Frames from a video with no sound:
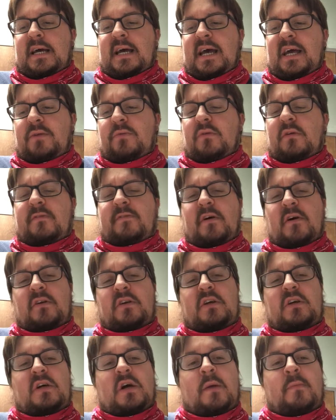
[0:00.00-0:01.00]
Edward
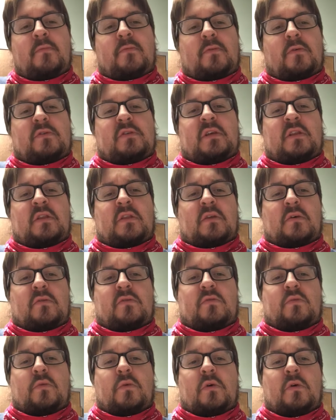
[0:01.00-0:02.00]
found comfort in
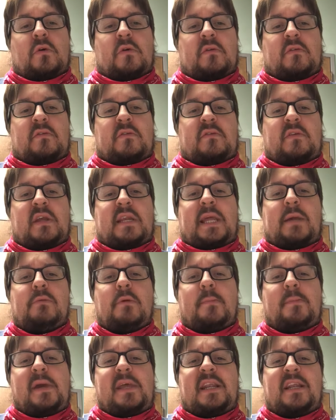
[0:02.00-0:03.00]
those words, and he
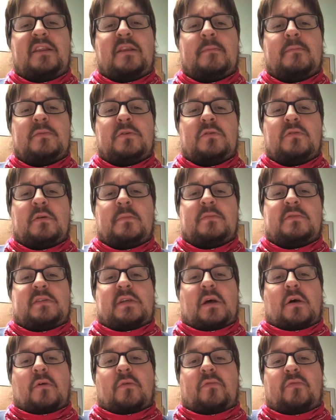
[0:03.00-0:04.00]
repeated them to
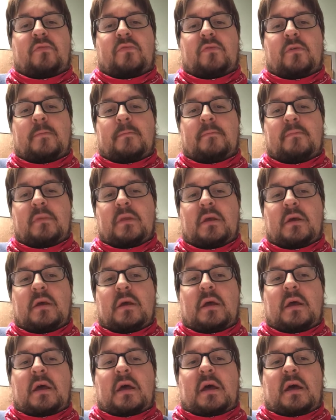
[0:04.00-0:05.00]
himself.
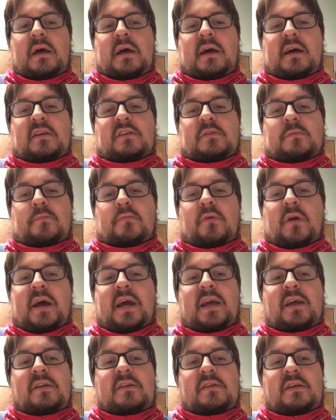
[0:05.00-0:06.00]
As
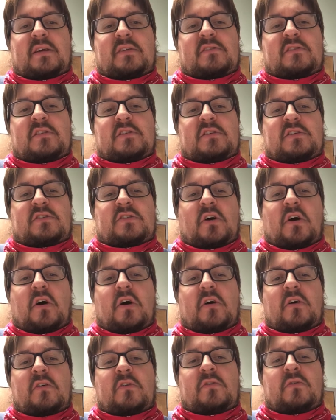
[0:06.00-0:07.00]
bright as the
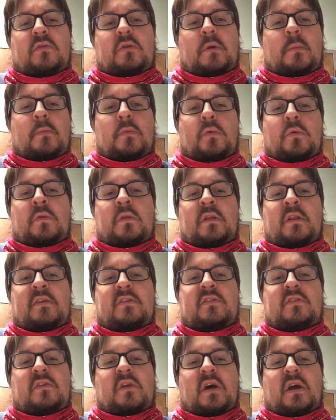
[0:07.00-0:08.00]
stars on a
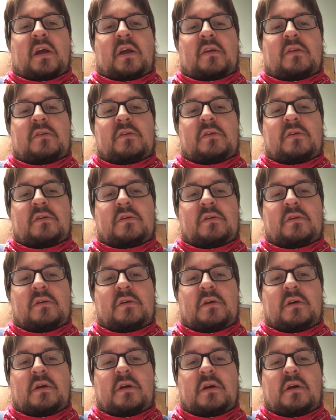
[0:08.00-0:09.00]
moonless night
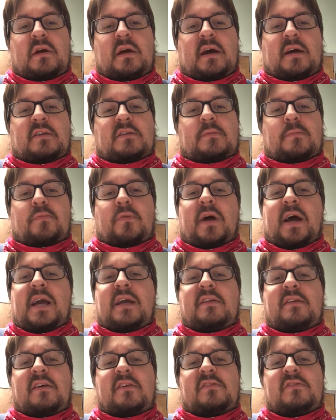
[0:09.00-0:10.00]
as
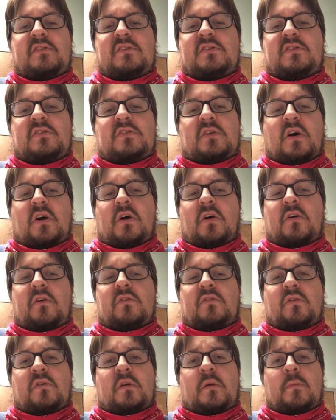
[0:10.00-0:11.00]
bright as the
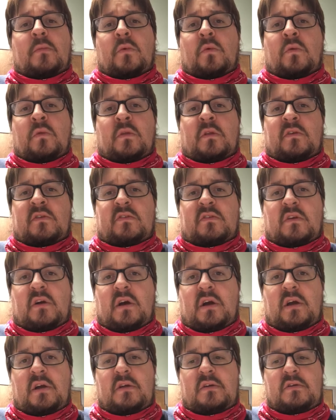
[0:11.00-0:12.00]
stars on a moonless
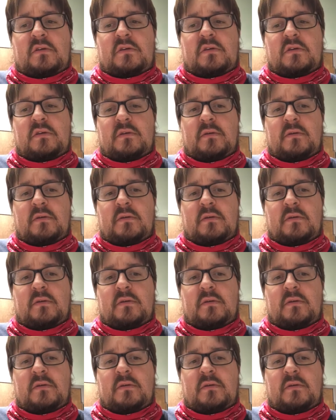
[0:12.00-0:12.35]
night,